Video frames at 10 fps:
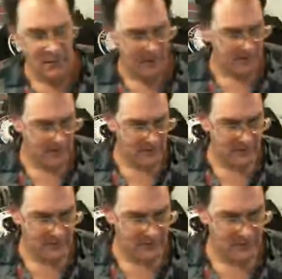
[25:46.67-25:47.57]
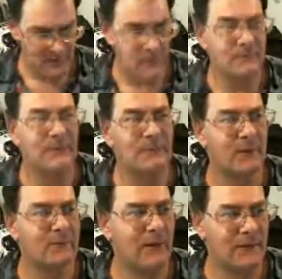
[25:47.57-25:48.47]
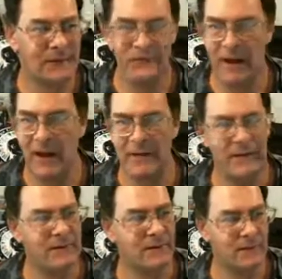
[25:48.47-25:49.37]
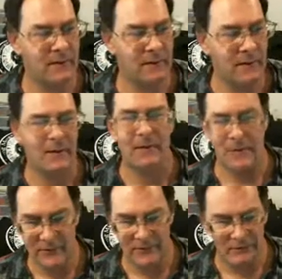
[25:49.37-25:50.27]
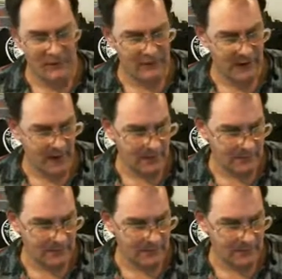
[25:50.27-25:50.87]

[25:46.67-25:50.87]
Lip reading: There we go. There's home. I'm going to find the chat here. There's the chat.